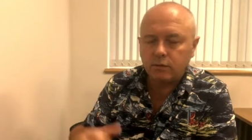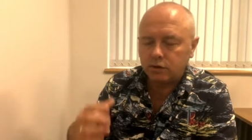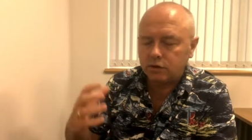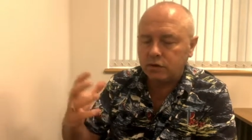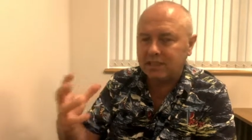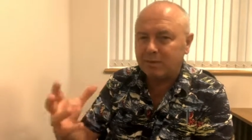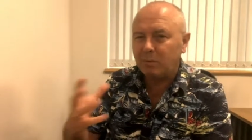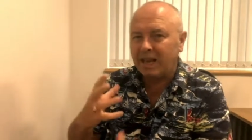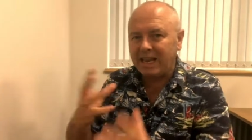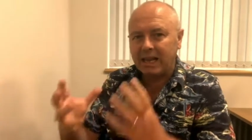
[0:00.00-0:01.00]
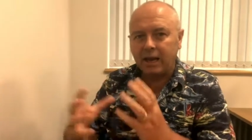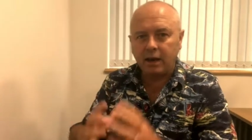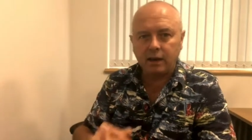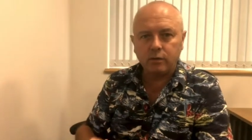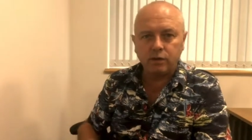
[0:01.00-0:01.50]
what's going to speak their
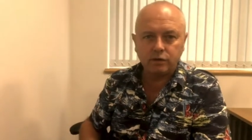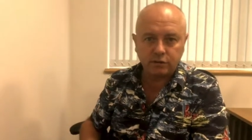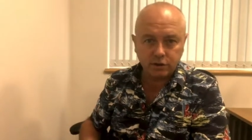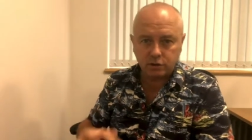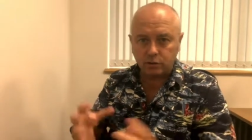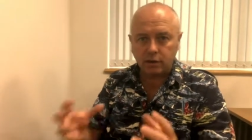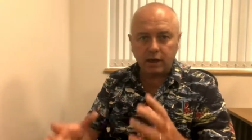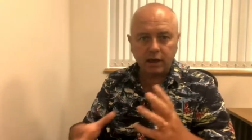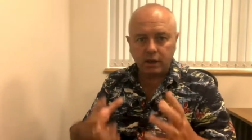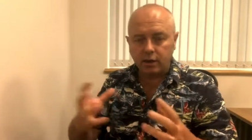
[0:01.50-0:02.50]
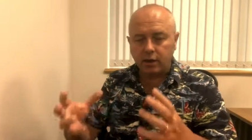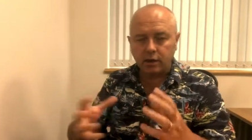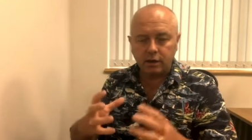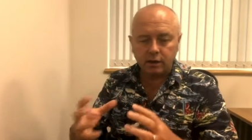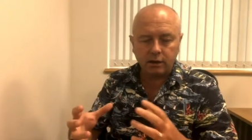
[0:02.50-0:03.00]
language visually
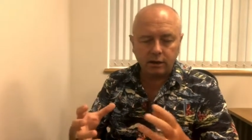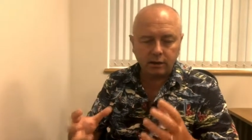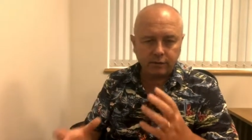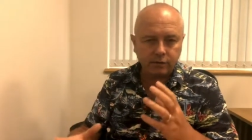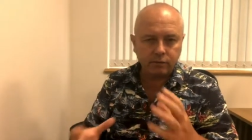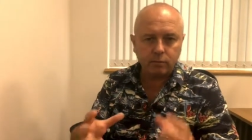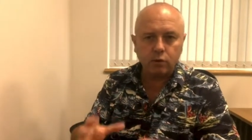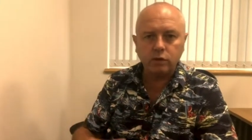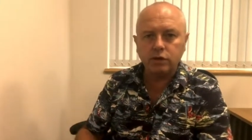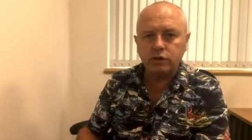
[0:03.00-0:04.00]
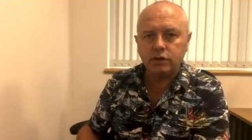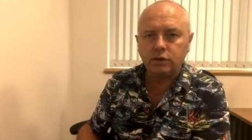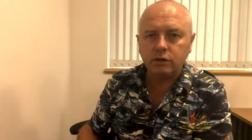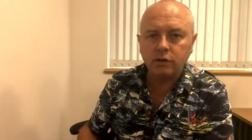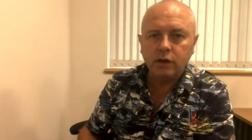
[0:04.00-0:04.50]
and have the mood and
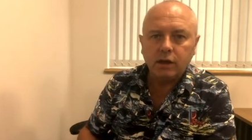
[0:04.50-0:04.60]
tone